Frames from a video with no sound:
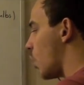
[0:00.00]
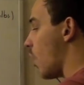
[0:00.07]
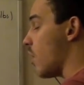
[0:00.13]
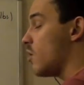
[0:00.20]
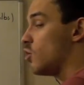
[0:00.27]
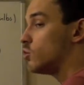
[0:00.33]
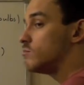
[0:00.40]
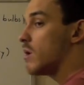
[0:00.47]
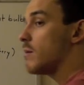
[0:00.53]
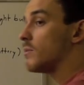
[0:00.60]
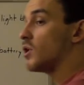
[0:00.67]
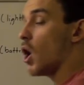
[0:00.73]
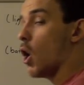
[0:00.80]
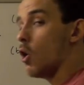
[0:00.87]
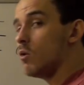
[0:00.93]
law.
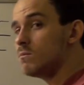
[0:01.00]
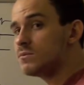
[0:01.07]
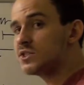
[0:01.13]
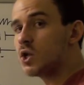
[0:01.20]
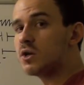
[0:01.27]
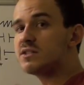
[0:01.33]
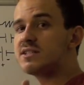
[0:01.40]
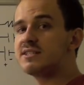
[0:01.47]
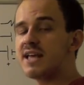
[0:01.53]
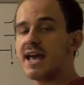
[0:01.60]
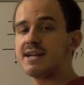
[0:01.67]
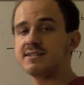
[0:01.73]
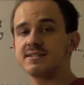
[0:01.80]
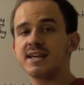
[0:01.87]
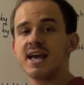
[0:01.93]
Remember, Ohm's law
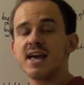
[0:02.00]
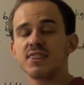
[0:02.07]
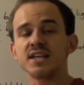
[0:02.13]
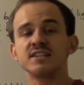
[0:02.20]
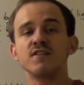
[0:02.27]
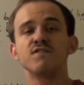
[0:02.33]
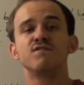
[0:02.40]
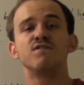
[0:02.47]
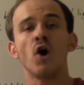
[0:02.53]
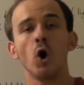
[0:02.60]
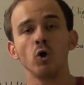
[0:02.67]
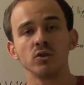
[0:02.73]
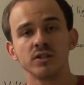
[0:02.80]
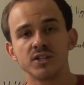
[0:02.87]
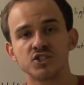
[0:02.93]
states that the
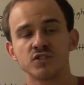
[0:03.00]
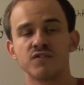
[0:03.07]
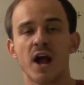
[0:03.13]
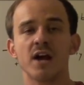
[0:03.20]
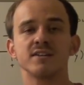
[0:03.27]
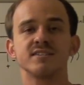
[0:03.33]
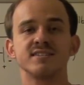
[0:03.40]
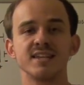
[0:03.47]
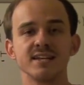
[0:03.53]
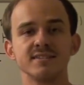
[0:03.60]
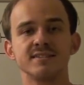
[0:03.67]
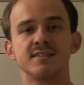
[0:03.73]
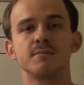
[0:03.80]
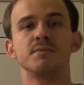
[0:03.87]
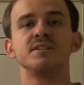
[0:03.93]
voltage of our
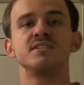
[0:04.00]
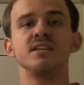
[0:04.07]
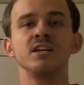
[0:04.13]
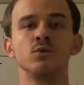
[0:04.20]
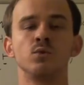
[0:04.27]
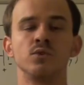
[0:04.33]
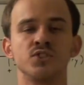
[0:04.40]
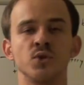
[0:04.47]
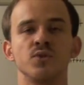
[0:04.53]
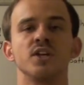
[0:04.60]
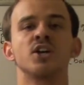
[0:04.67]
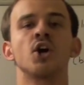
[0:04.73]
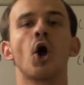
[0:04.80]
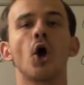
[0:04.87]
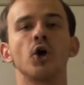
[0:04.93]
system is equal to
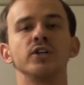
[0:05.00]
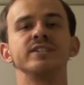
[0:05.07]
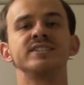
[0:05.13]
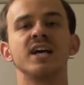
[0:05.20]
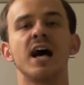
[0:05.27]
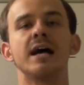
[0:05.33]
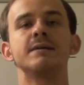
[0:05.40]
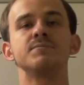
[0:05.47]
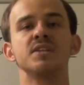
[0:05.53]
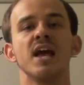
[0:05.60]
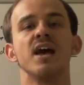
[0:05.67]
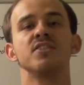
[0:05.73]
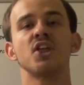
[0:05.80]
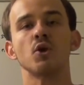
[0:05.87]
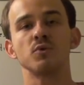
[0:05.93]
the current times
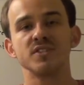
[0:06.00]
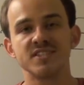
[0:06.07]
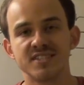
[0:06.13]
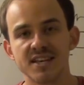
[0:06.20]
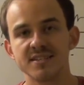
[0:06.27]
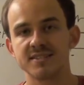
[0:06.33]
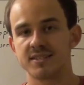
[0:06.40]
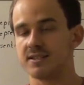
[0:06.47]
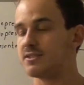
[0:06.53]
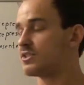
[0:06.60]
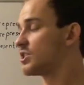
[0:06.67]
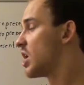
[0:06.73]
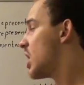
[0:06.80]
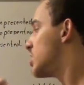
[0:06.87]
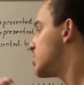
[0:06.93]
the resistance.